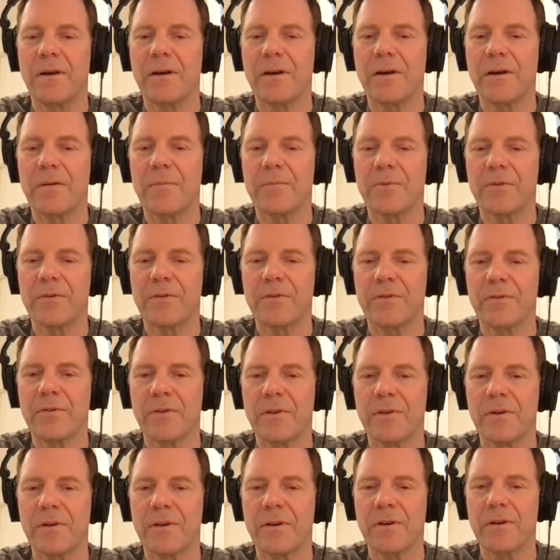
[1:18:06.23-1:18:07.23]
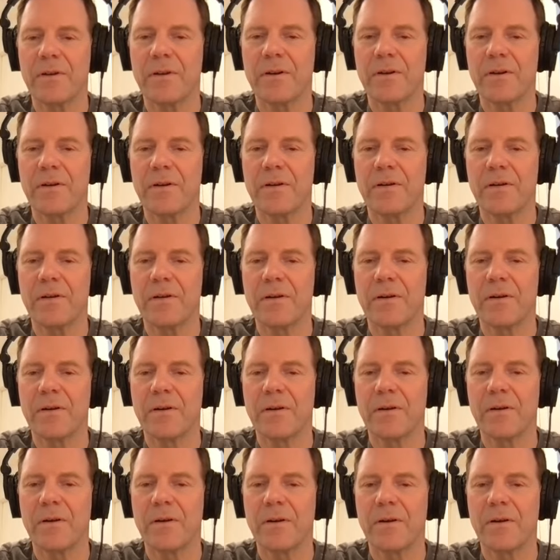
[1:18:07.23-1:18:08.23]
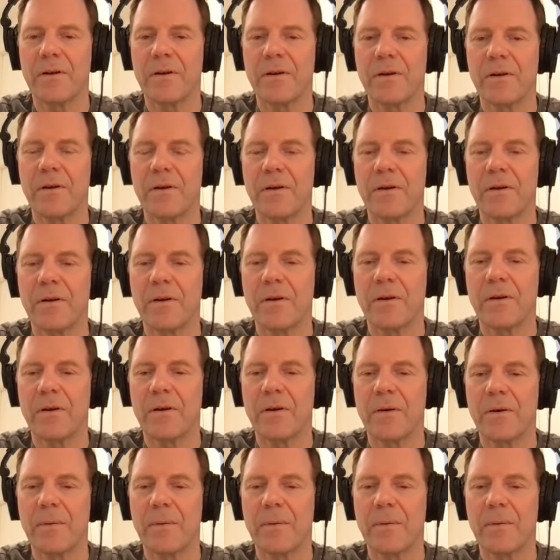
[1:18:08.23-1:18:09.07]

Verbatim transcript: I'm just the little. I'll oh,